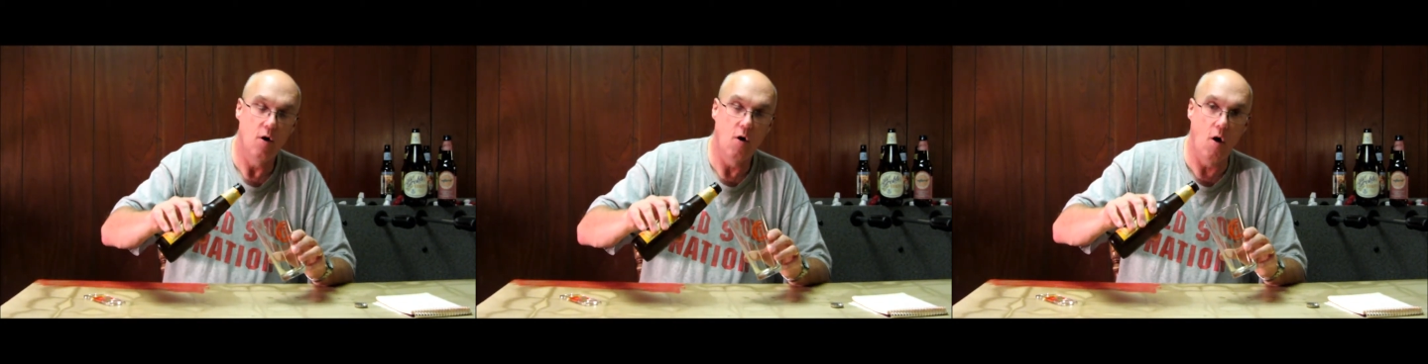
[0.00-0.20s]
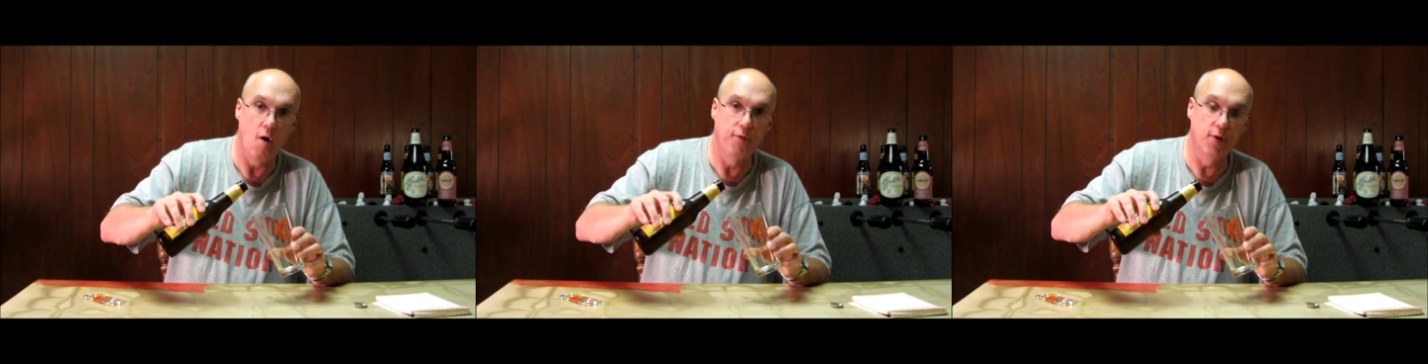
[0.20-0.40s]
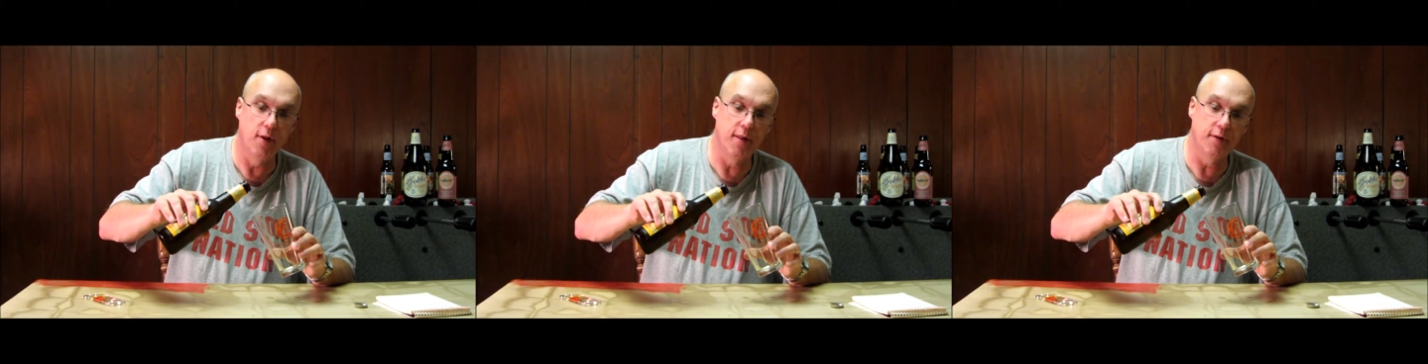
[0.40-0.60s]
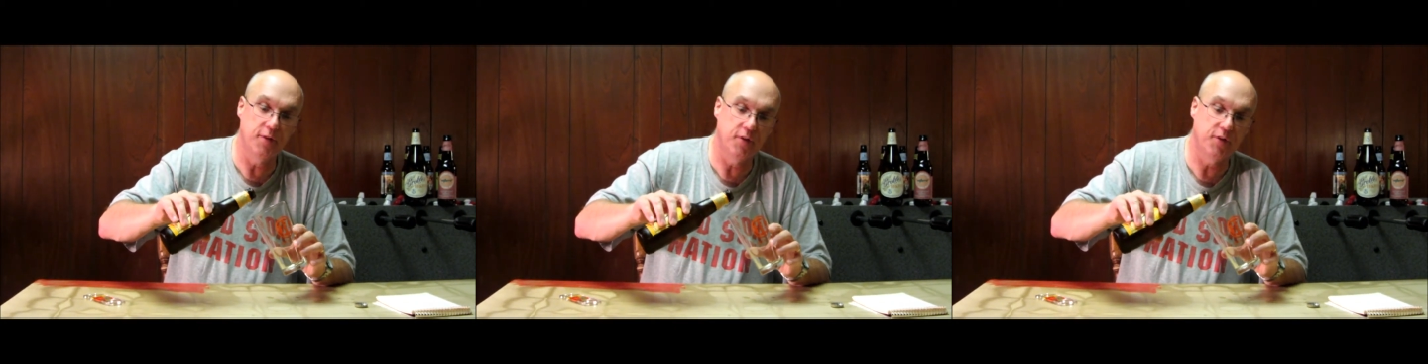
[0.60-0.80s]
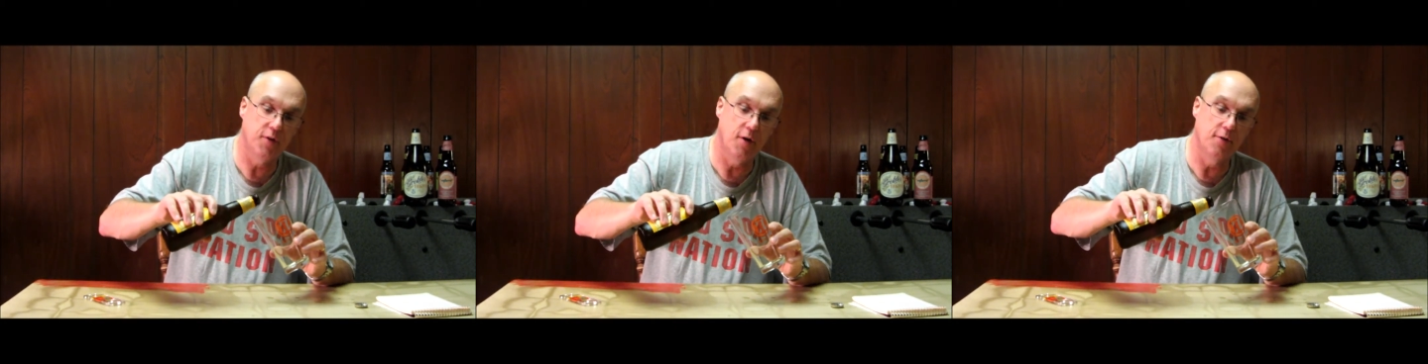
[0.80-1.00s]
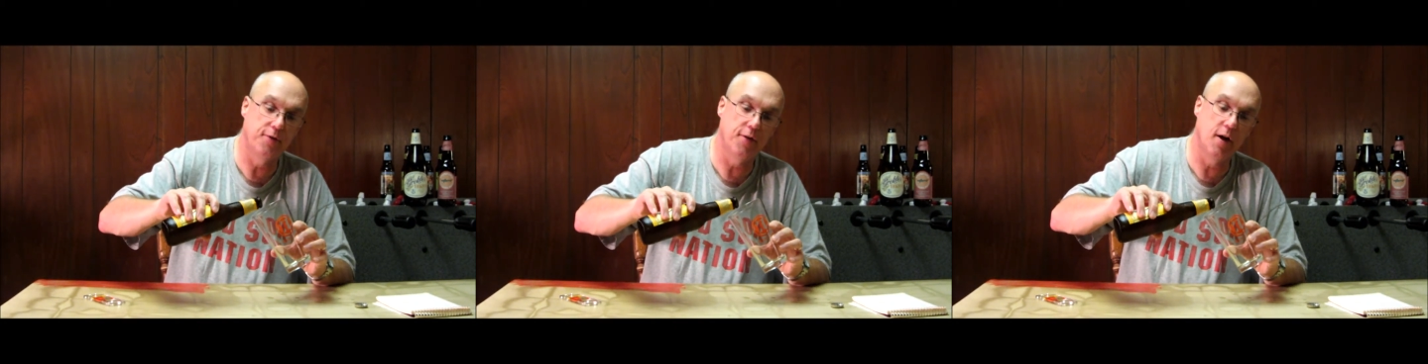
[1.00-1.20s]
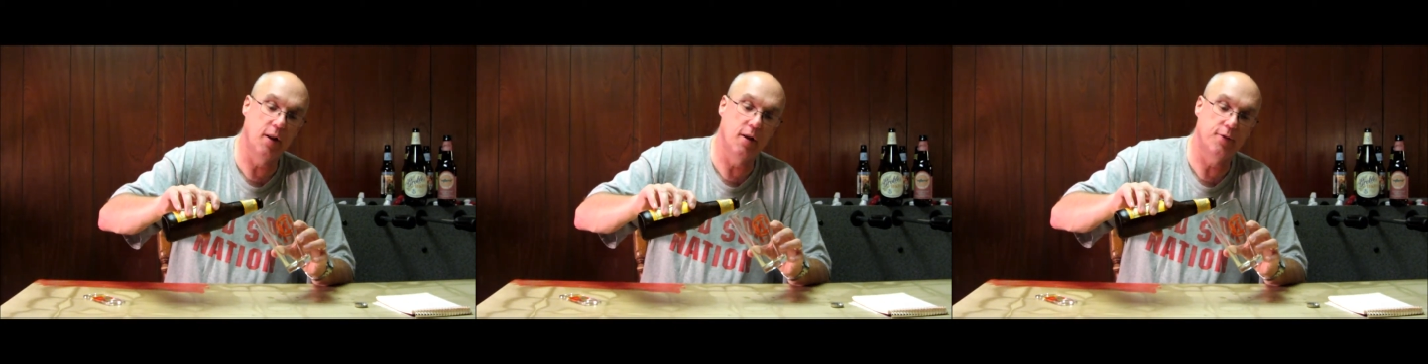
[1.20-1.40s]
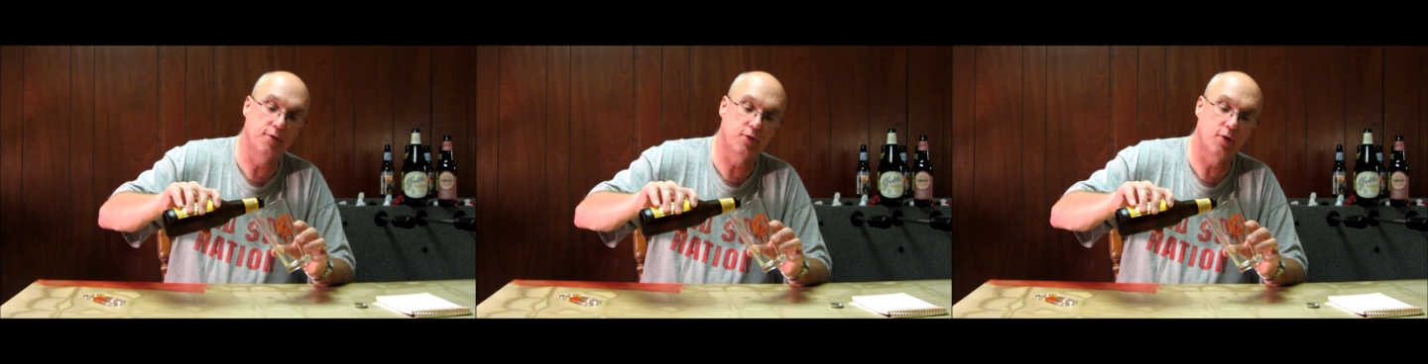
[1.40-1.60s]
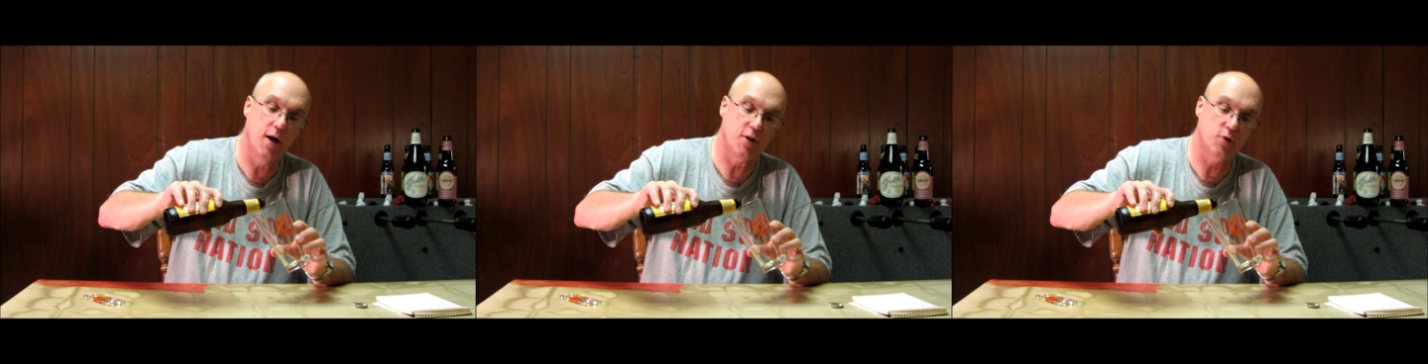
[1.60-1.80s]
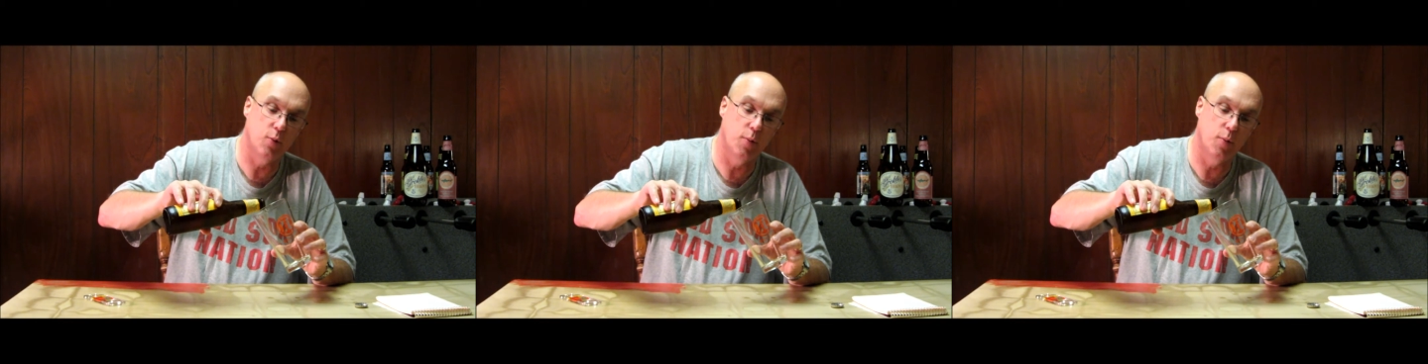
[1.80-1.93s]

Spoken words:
Hopefully this is still fairly fresh.